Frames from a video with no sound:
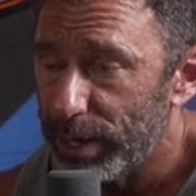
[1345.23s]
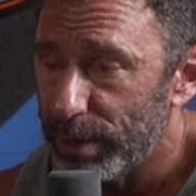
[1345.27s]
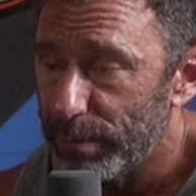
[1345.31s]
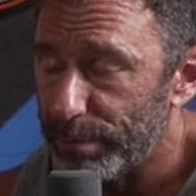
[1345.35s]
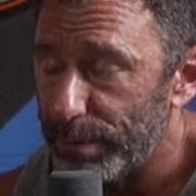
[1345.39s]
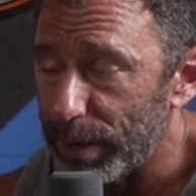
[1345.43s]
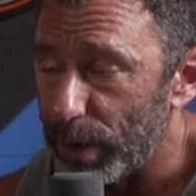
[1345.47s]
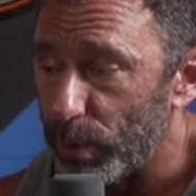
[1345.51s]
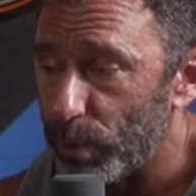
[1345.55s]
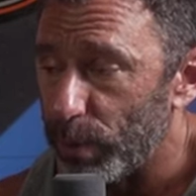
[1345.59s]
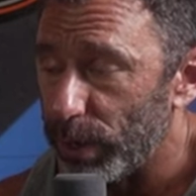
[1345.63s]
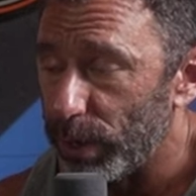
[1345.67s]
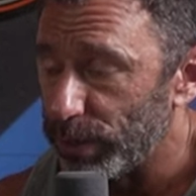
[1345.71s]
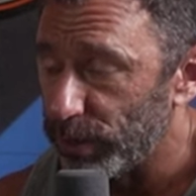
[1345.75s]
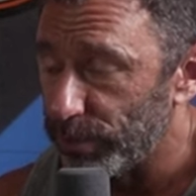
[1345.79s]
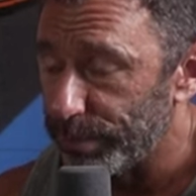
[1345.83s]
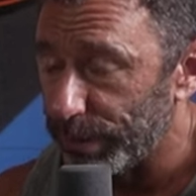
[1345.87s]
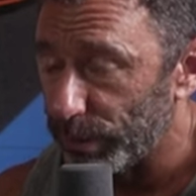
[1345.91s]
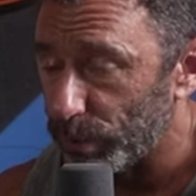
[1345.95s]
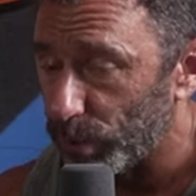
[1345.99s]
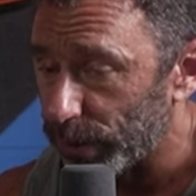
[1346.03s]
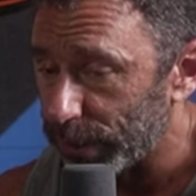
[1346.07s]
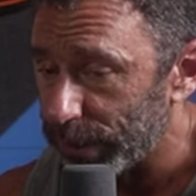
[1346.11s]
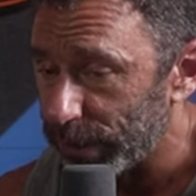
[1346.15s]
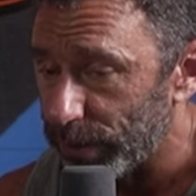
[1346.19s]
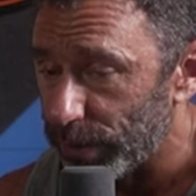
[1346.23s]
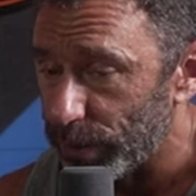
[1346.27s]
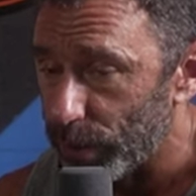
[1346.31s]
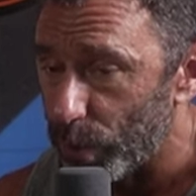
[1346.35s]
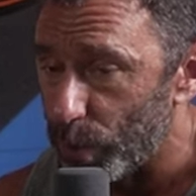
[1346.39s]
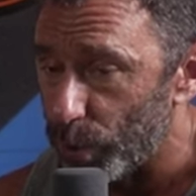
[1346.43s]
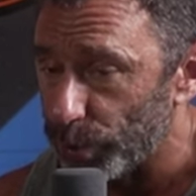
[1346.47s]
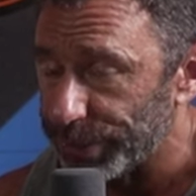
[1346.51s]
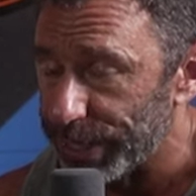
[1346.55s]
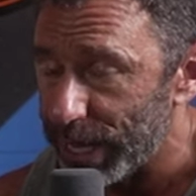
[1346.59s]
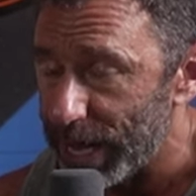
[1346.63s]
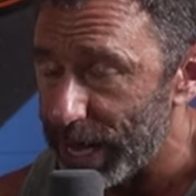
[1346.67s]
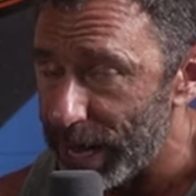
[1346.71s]
But what you've been working on the
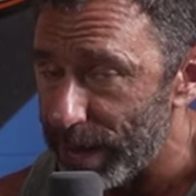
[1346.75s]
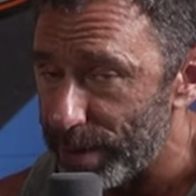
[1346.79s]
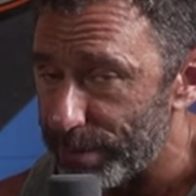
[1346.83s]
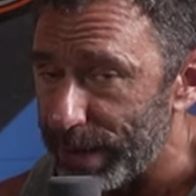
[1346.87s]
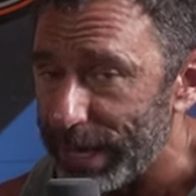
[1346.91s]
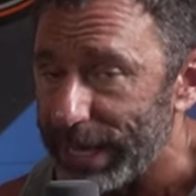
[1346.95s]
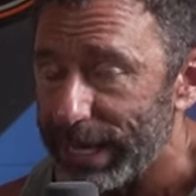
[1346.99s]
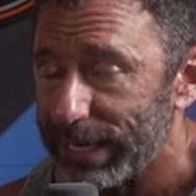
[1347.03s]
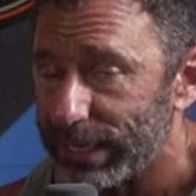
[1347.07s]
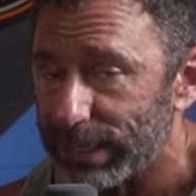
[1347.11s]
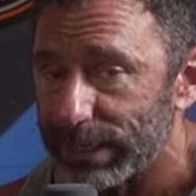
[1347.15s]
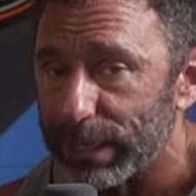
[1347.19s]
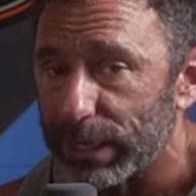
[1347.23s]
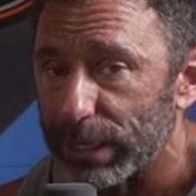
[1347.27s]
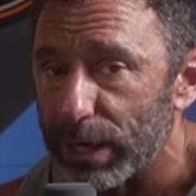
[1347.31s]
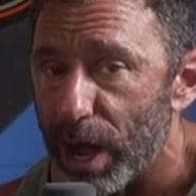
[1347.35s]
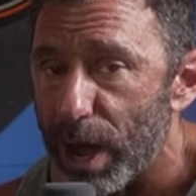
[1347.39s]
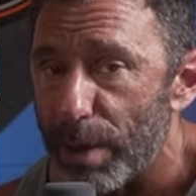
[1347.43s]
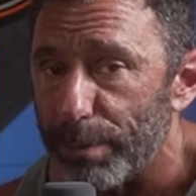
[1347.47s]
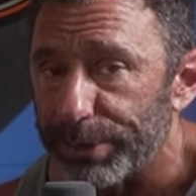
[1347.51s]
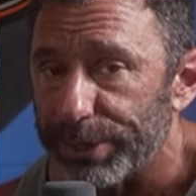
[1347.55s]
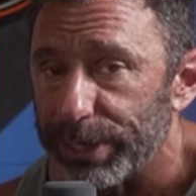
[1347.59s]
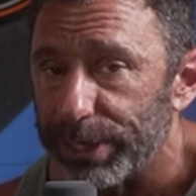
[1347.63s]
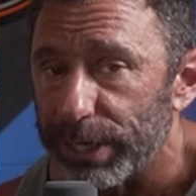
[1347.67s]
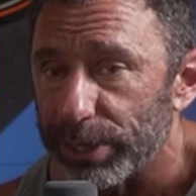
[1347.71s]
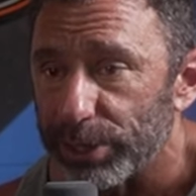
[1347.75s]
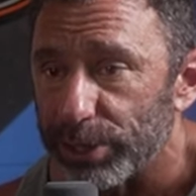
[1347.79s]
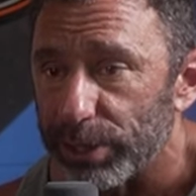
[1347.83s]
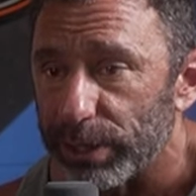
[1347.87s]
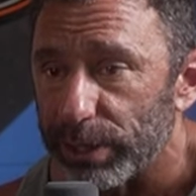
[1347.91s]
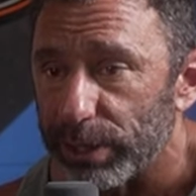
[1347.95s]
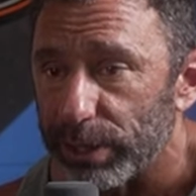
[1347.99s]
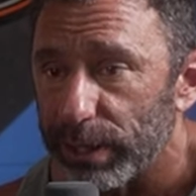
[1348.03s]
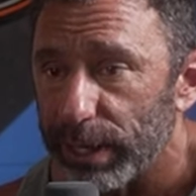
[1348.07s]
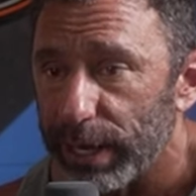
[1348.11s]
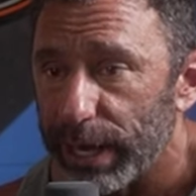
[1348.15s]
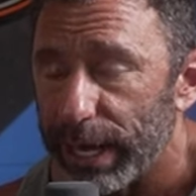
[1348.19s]
whole time is the competition.